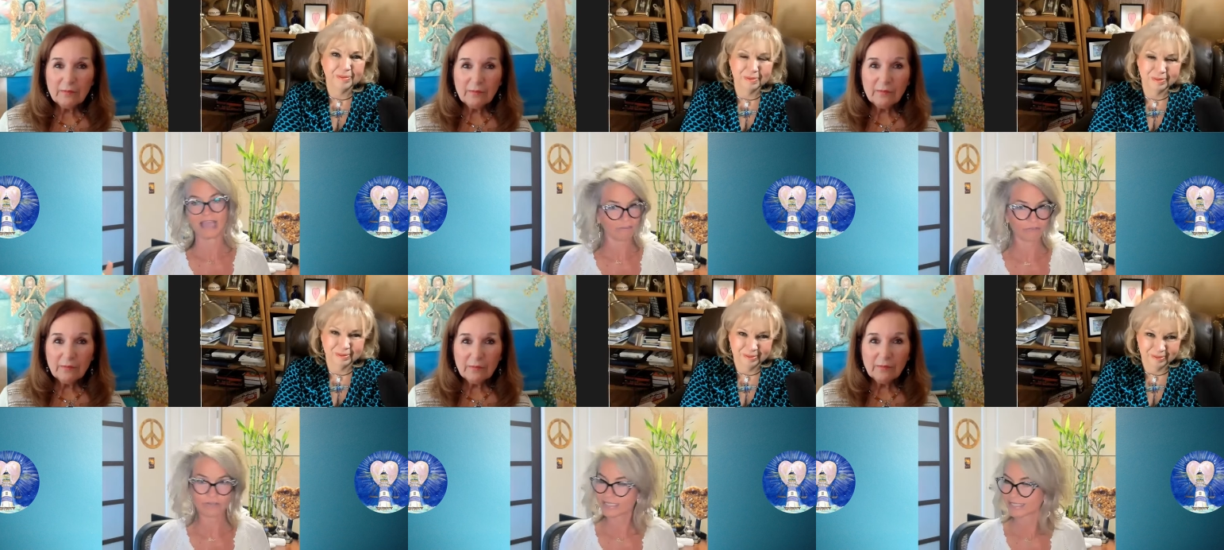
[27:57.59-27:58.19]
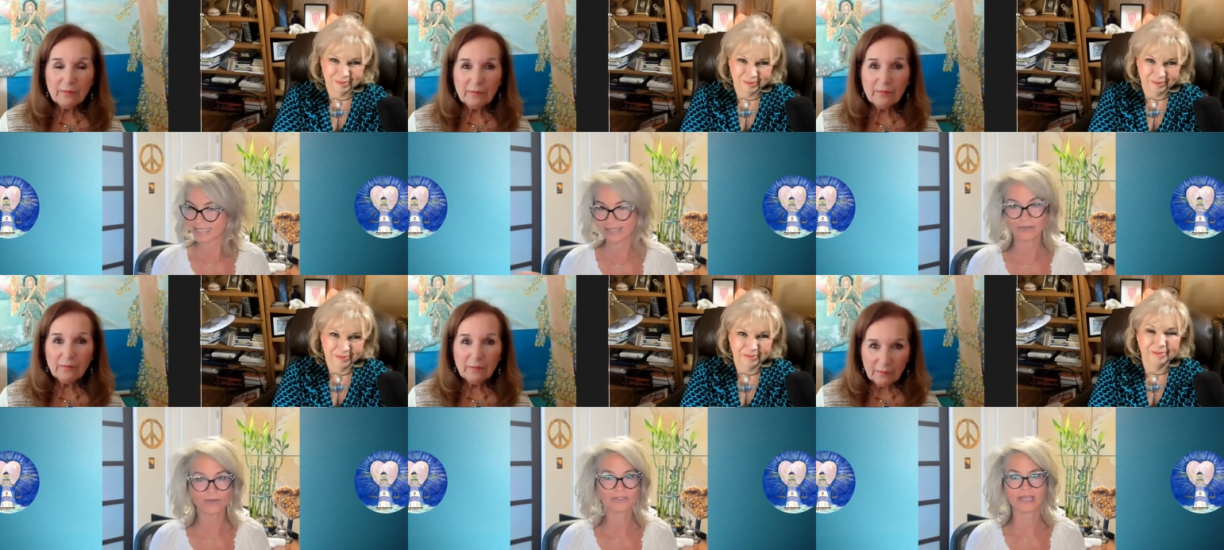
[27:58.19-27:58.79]
Speaker 1: Every
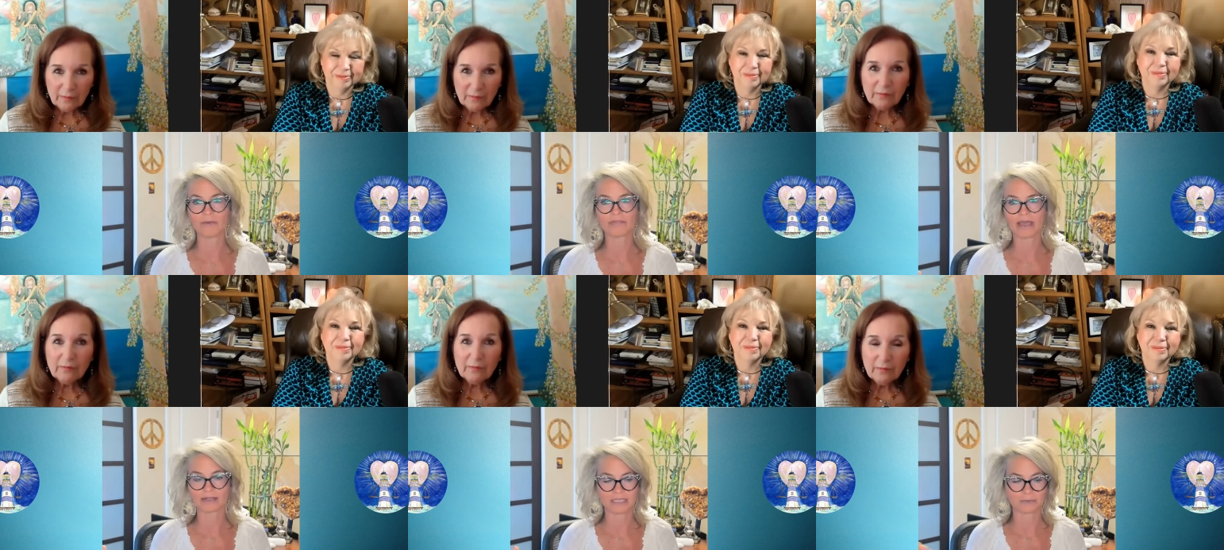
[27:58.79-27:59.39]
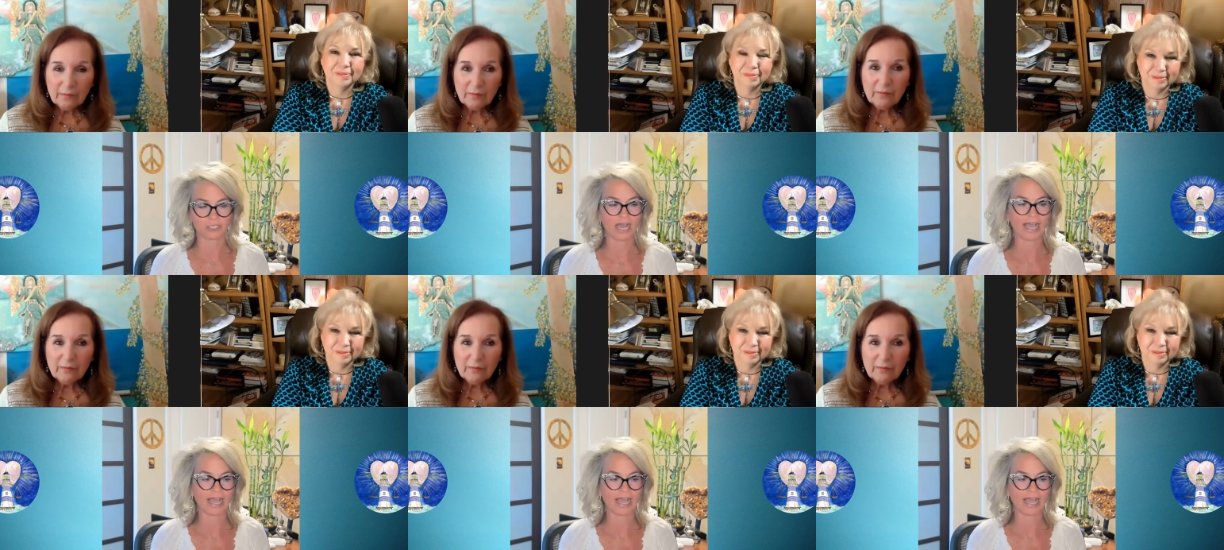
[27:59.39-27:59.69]
single day without exception, I